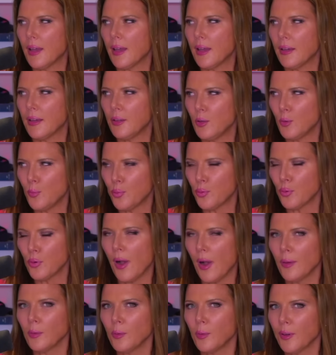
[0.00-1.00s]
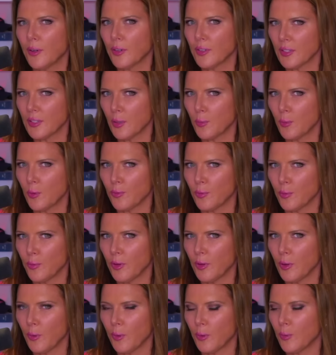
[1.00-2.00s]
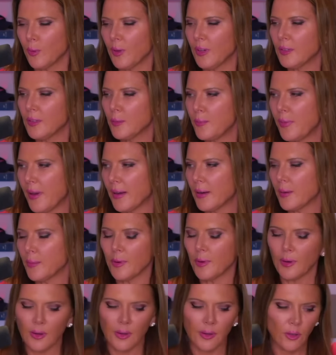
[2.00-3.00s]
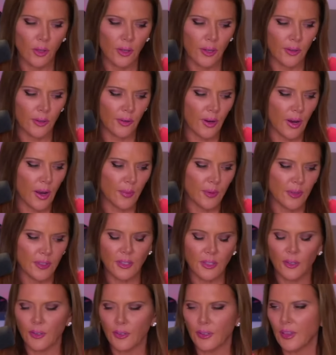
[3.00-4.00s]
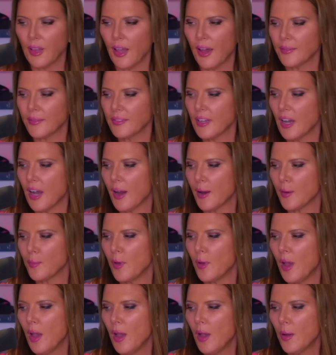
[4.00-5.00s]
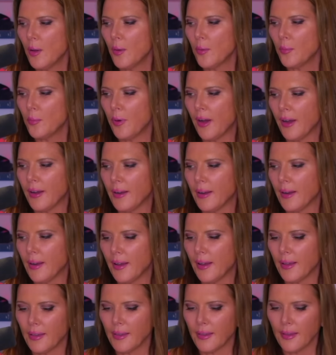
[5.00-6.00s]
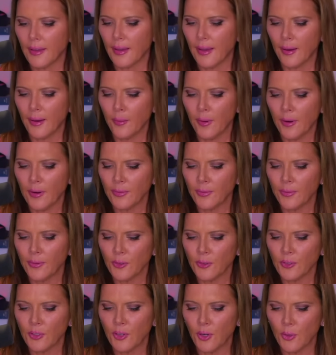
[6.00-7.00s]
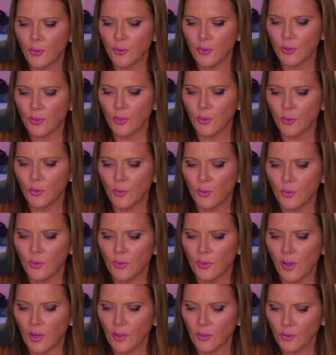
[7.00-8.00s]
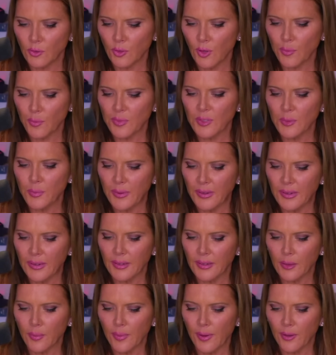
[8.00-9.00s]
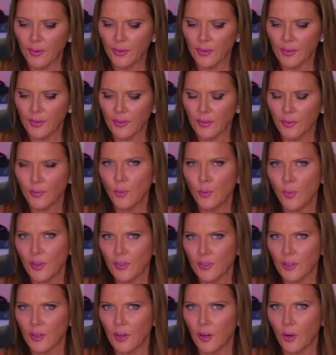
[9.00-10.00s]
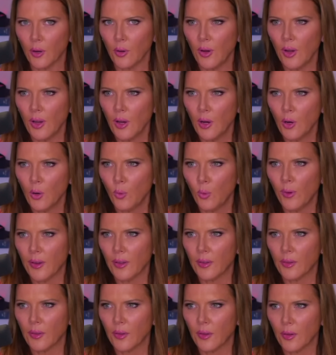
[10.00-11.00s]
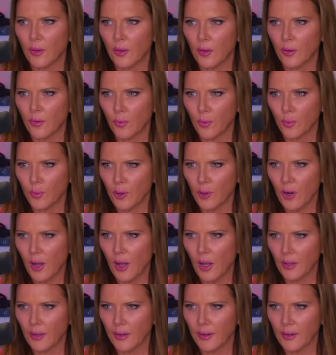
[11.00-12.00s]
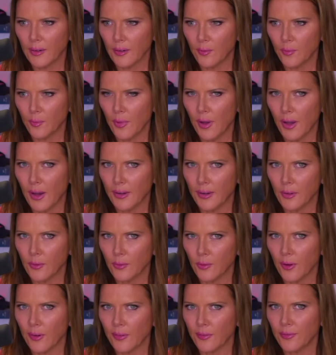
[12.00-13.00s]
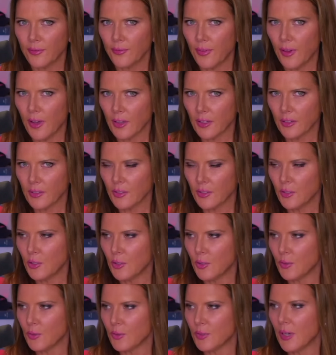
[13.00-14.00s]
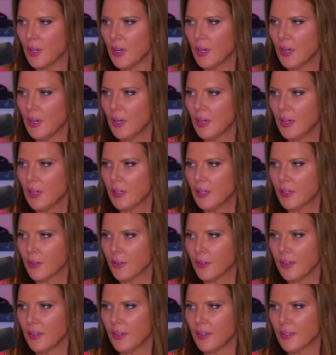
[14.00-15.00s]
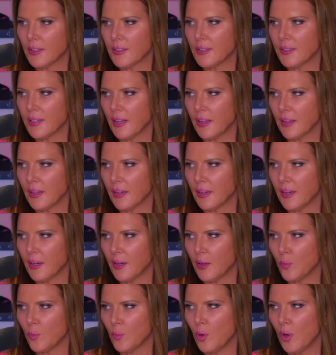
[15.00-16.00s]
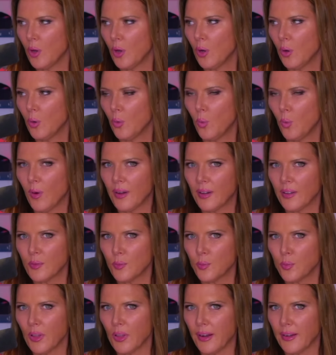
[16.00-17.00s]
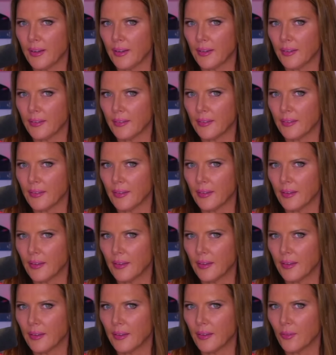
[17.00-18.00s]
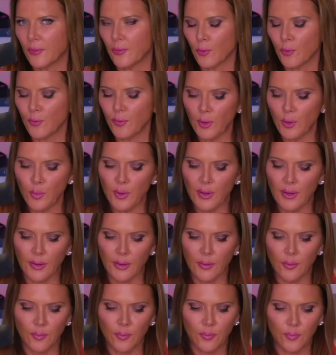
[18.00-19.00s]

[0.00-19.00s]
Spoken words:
You probably are somewhat familiar with. We can debate them, and I'm going to look at your comments here in live time. But I want to first go to Donald Trump speaking about this a few months ago with a former colleague of mine over on Fox News. Here he is telling him what his plan is for VP.